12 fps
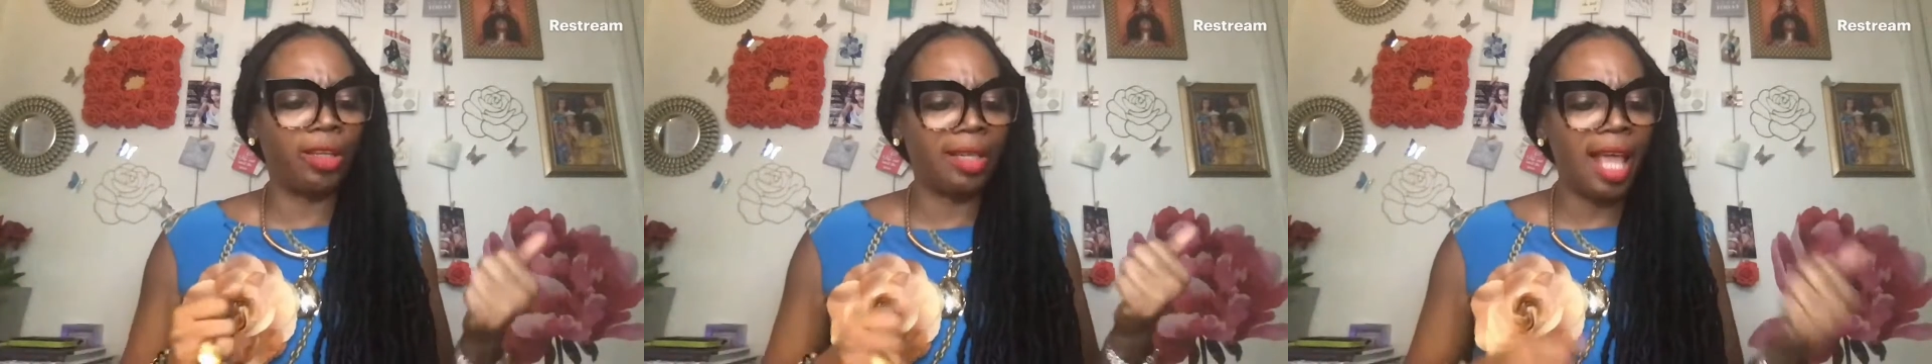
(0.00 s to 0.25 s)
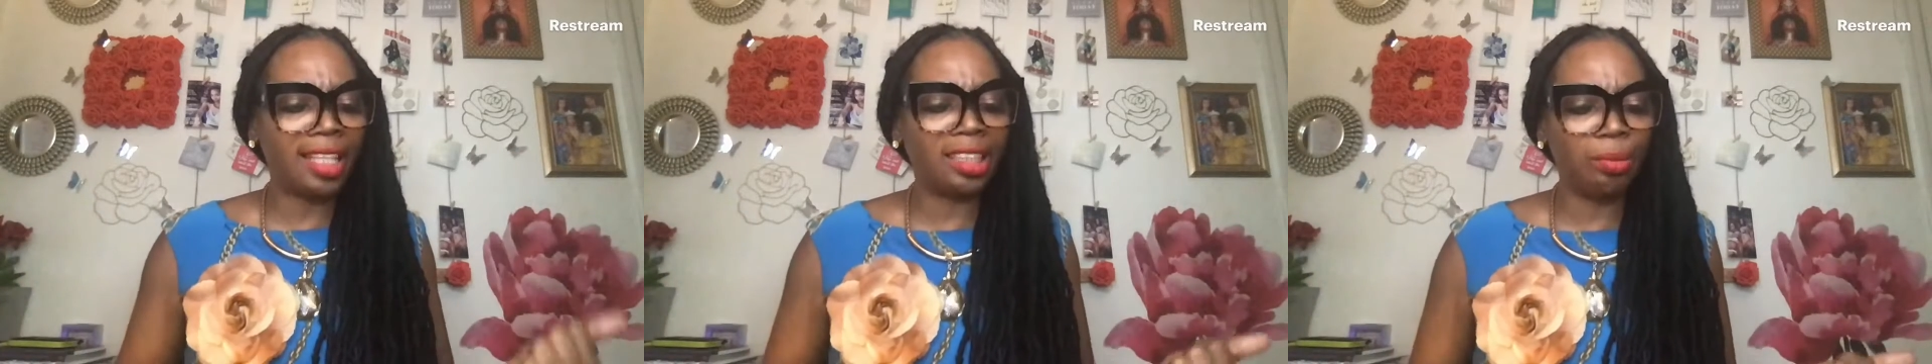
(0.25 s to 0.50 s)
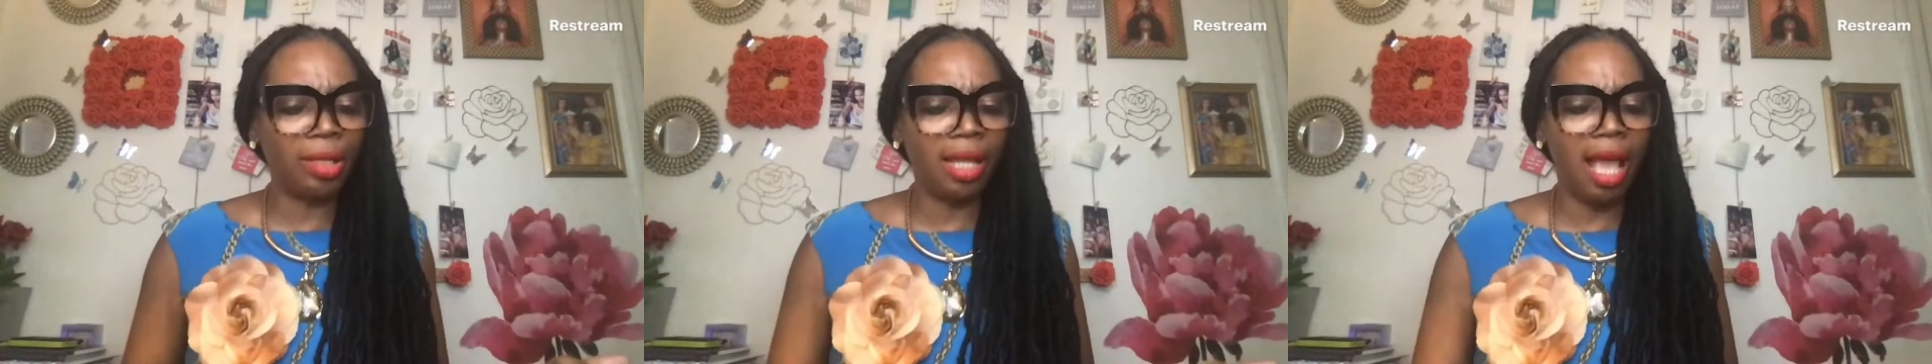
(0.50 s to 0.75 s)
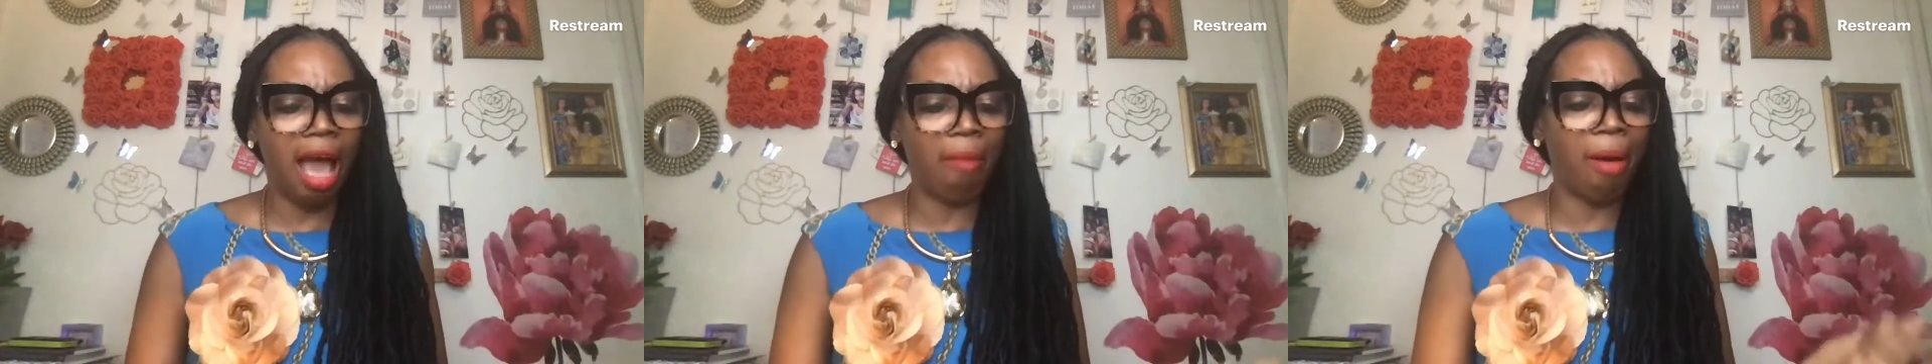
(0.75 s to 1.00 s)
the next
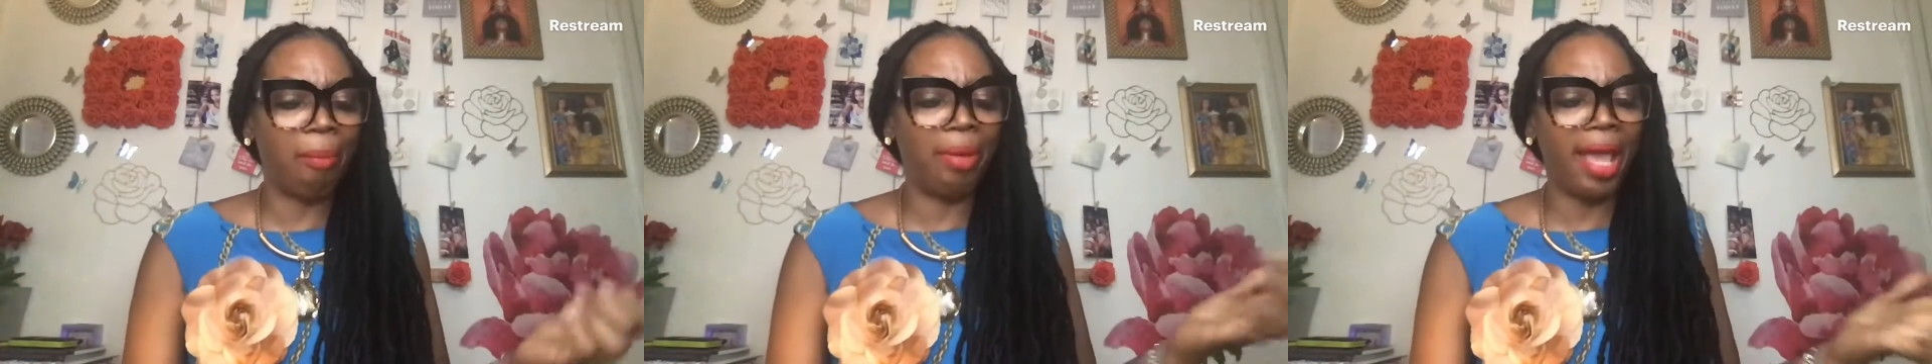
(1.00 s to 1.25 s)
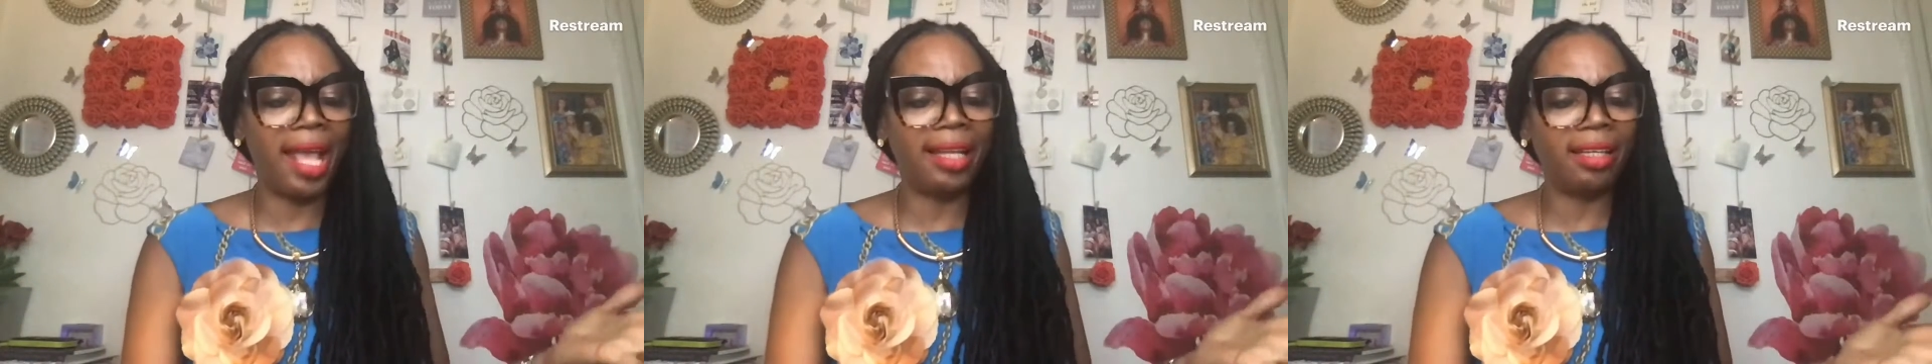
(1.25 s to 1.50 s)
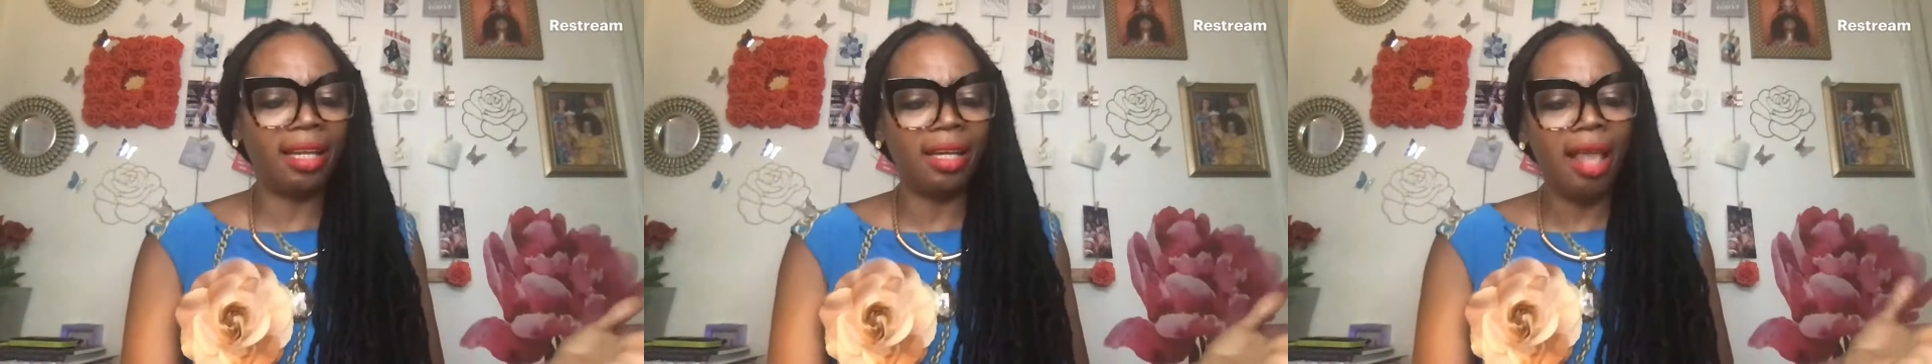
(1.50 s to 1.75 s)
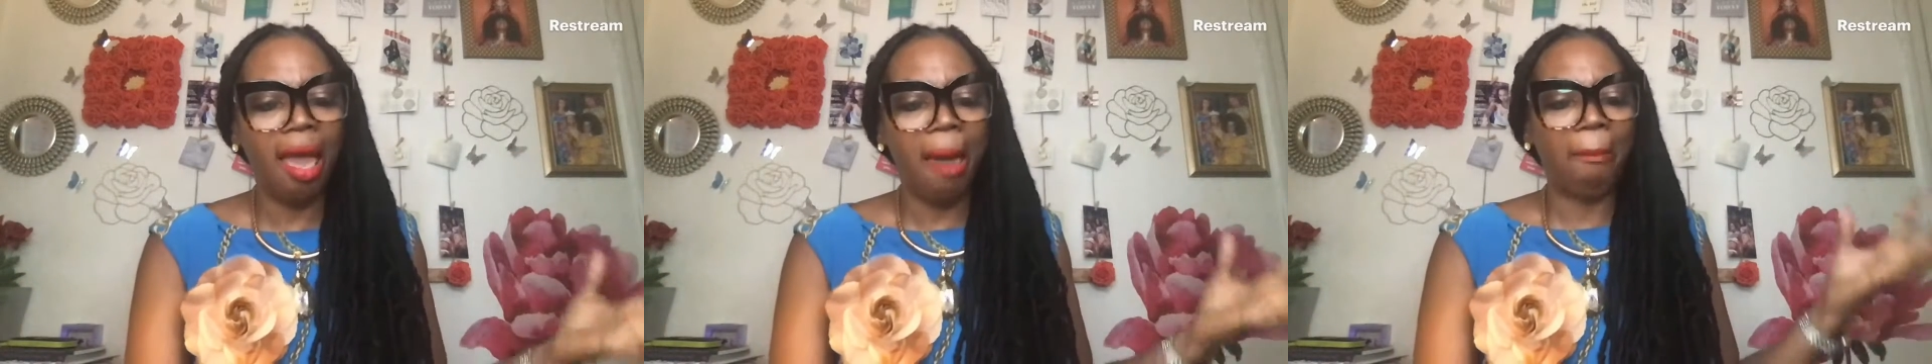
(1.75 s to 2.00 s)
minute I'm abandoned,